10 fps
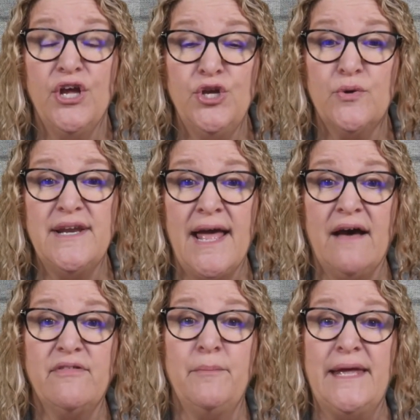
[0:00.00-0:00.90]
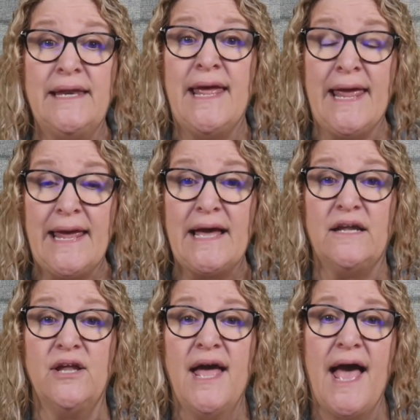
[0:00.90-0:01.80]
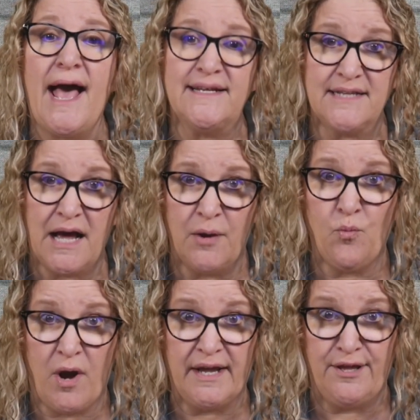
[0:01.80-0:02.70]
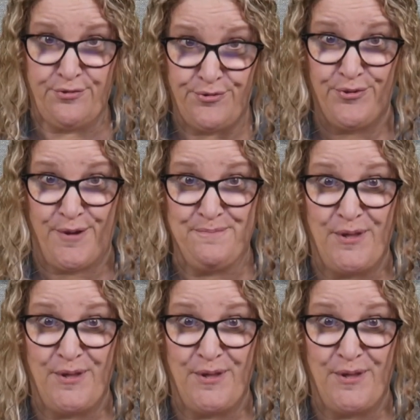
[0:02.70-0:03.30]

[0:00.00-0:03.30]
them in hand as I'm walking through them.